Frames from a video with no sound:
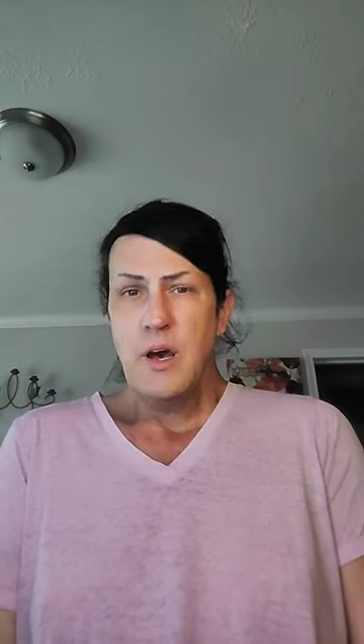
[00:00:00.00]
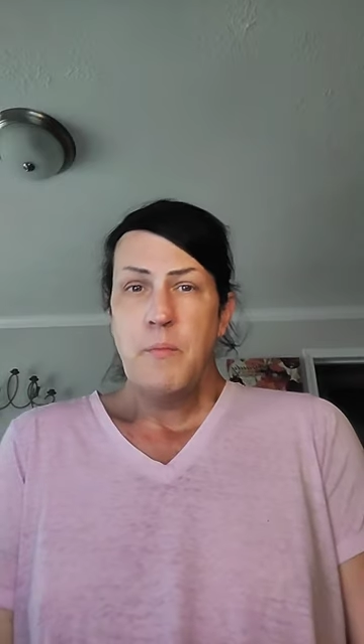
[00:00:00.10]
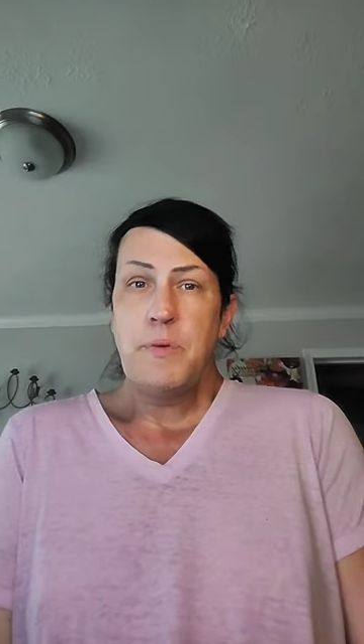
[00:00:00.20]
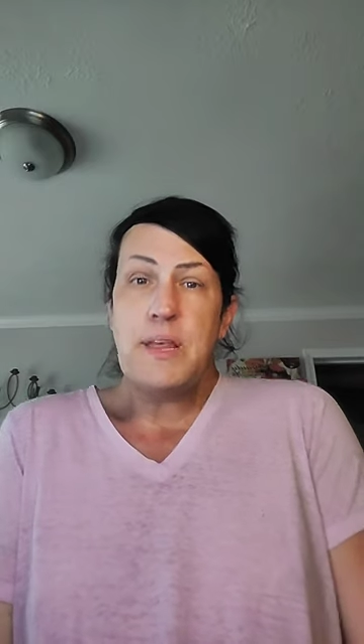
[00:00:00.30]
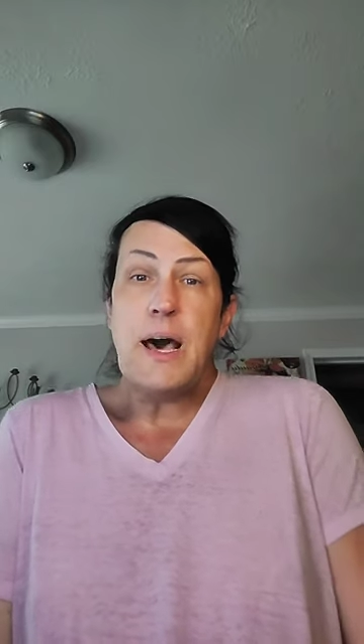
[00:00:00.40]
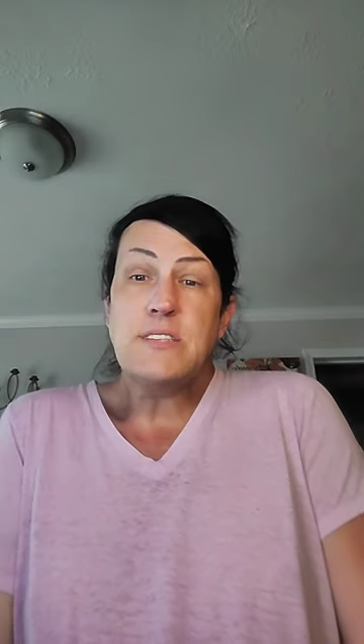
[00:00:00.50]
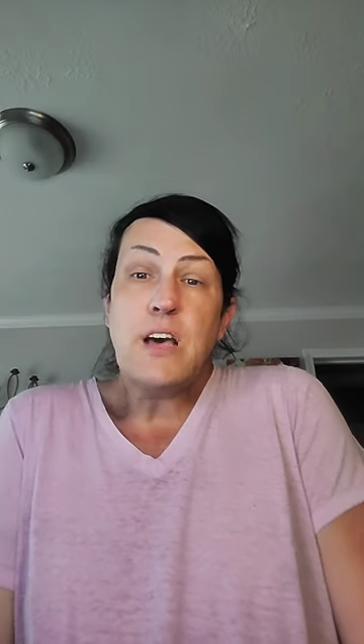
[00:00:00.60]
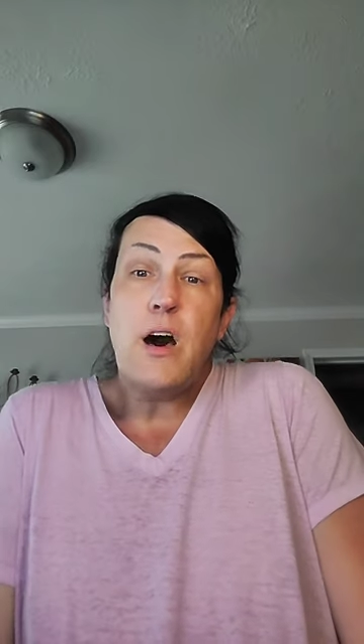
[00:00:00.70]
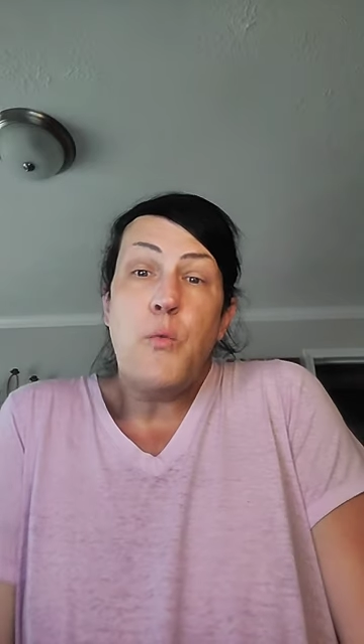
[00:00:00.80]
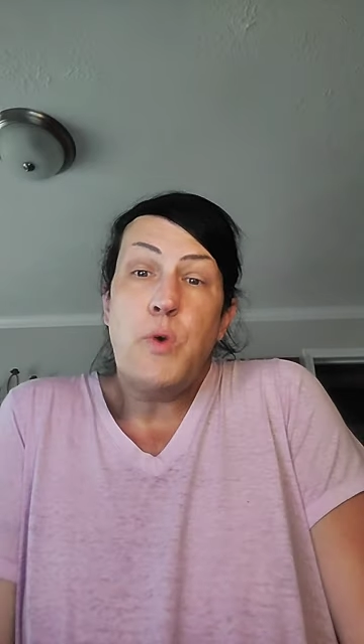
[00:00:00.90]
But that's
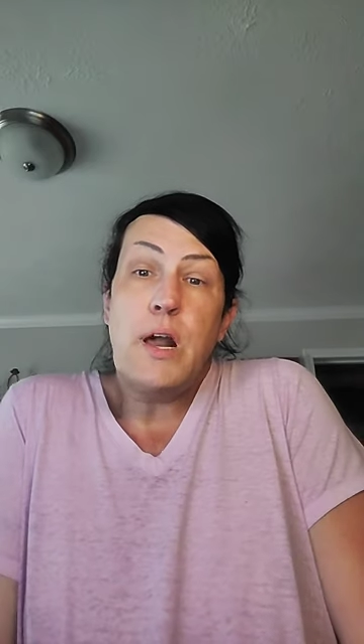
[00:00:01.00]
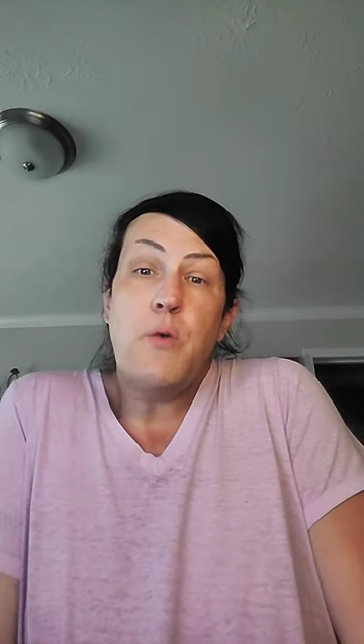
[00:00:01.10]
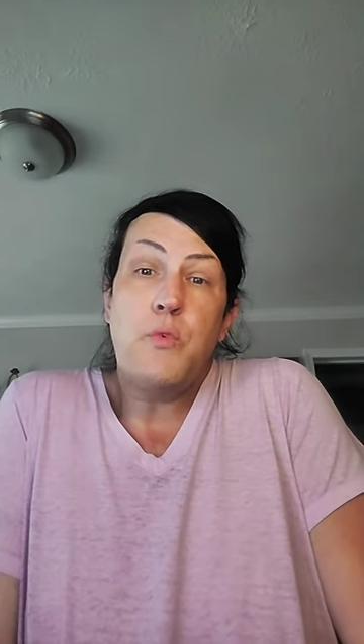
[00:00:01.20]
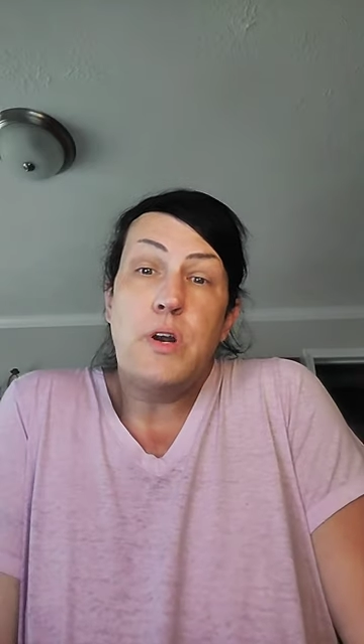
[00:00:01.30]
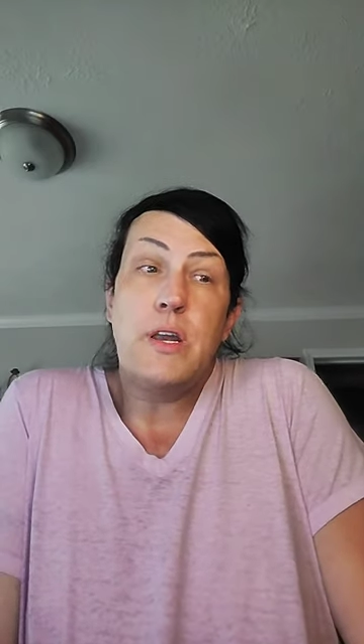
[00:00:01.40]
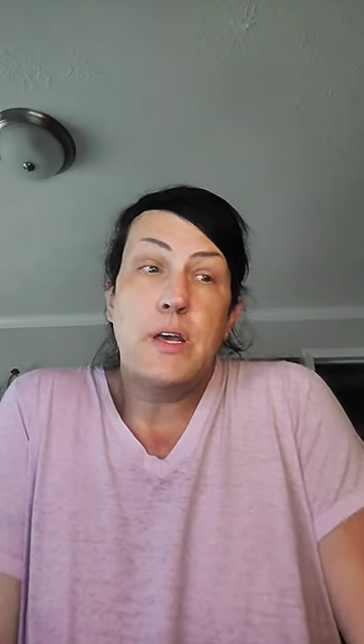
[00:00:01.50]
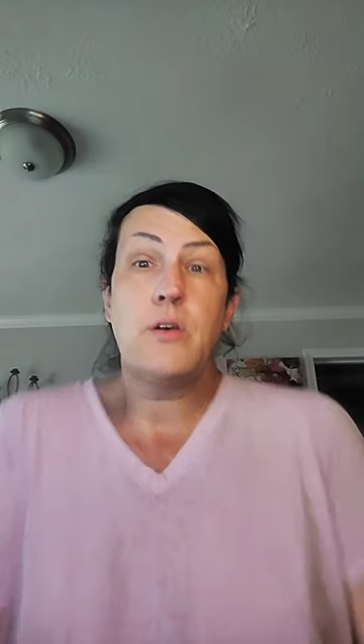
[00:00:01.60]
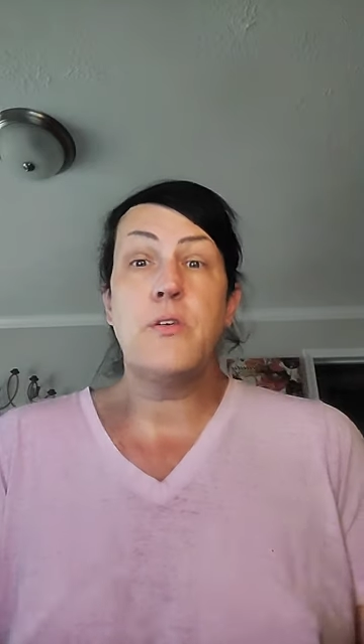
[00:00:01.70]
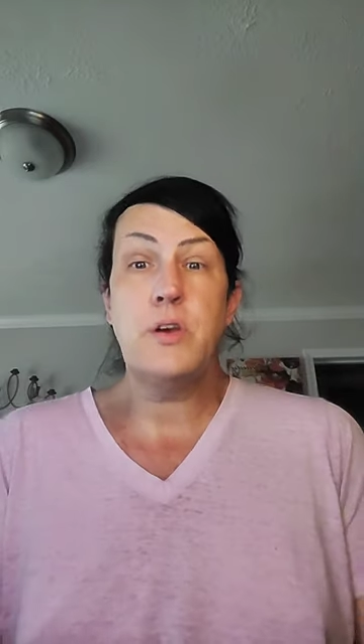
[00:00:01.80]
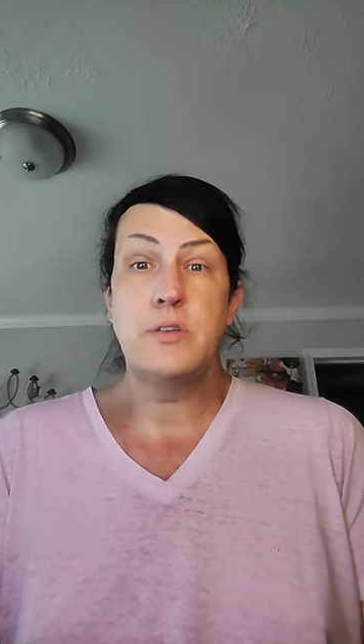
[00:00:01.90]
all what I wanted to get
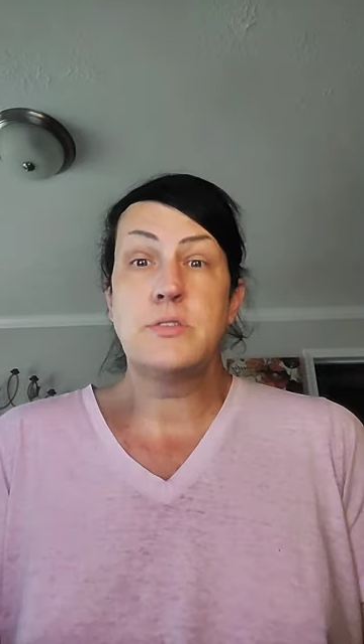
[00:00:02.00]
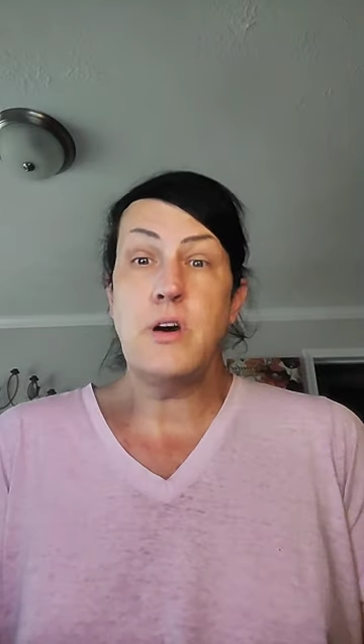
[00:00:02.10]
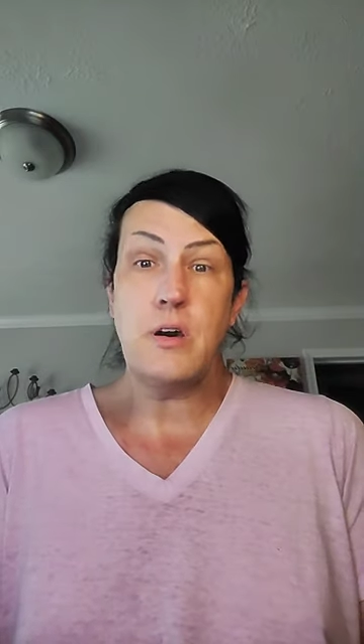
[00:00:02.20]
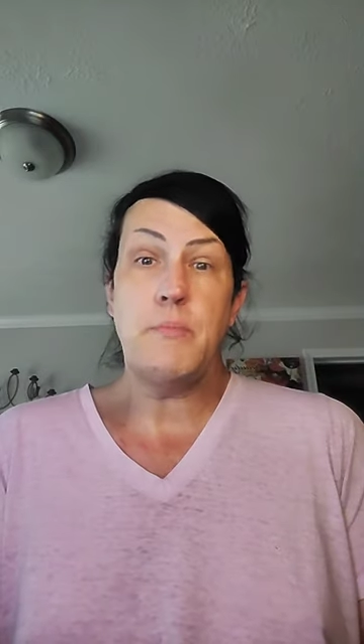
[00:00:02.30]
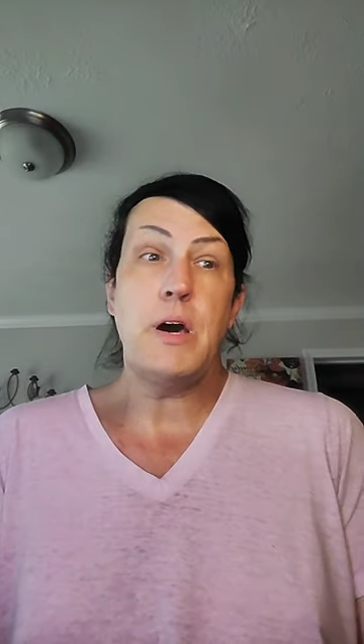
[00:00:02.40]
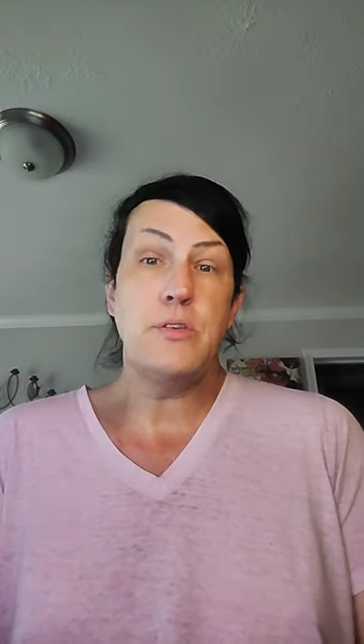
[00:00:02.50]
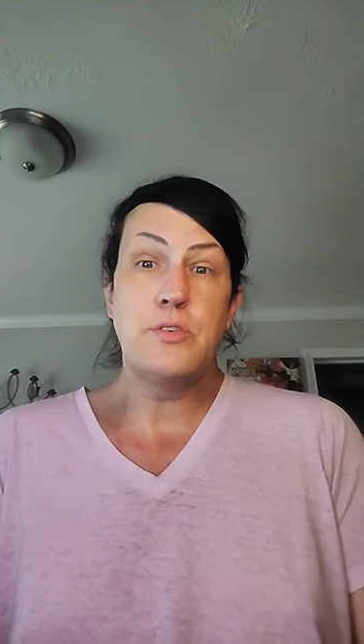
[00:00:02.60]
on here and talk about.